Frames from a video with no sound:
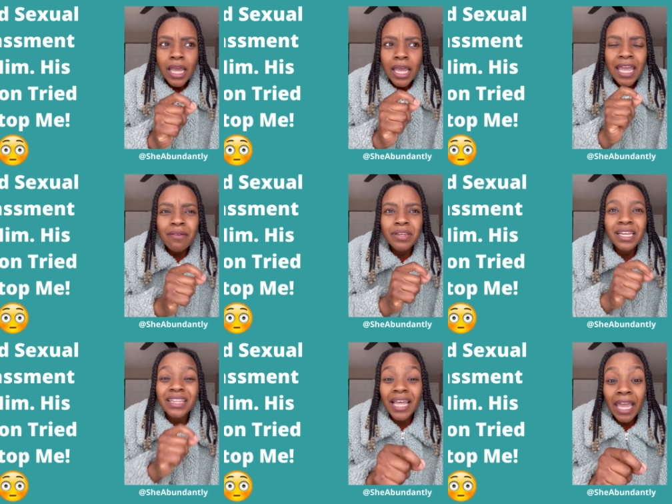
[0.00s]
It
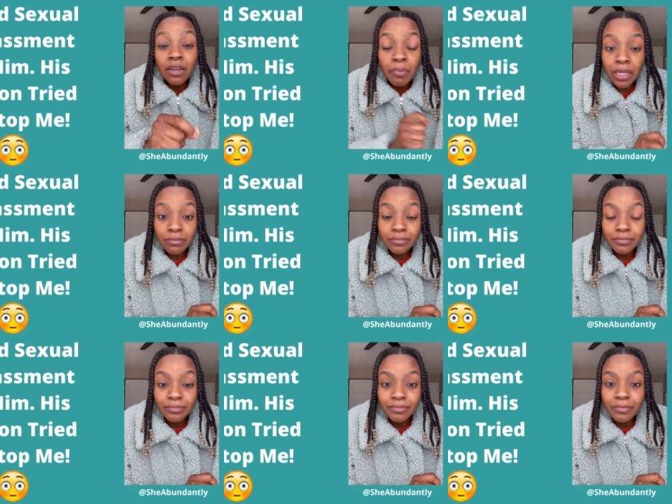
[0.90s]
delayed me,
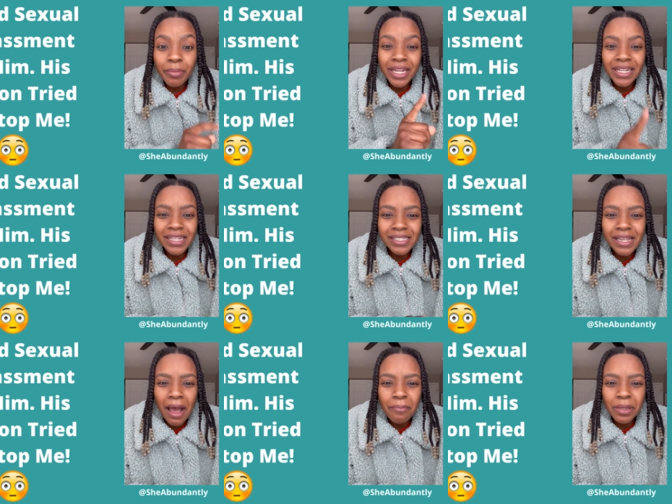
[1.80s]
but it didn't
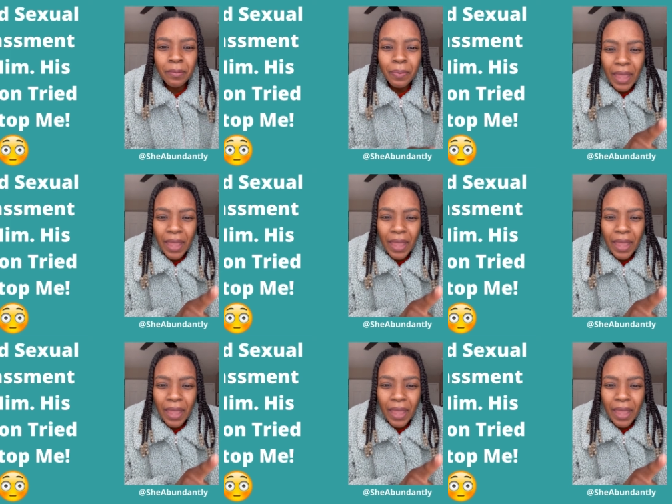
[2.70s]
stop me.